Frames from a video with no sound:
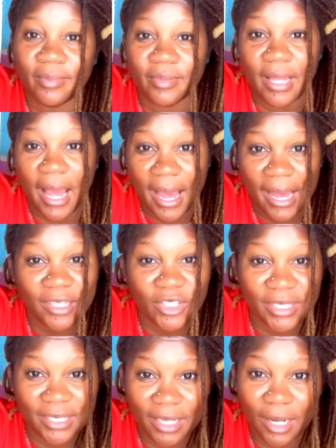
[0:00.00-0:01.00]
so I
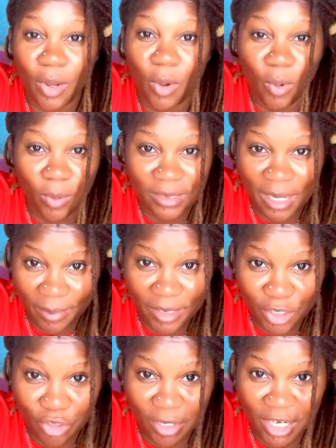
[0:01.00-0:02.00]
just did a whole
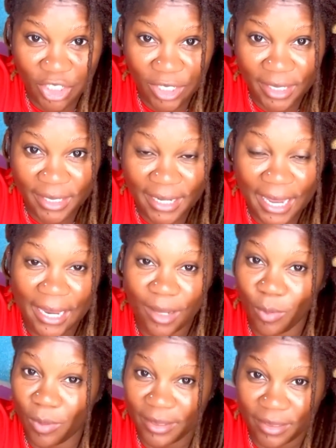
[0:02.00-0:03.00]
demonstration and I
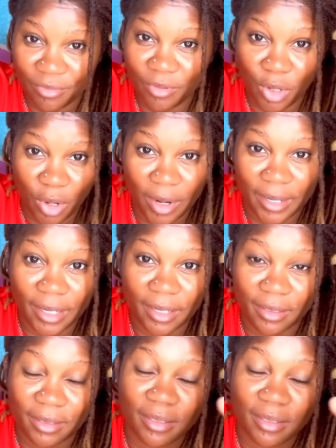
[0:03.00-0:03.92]
wasn't recording.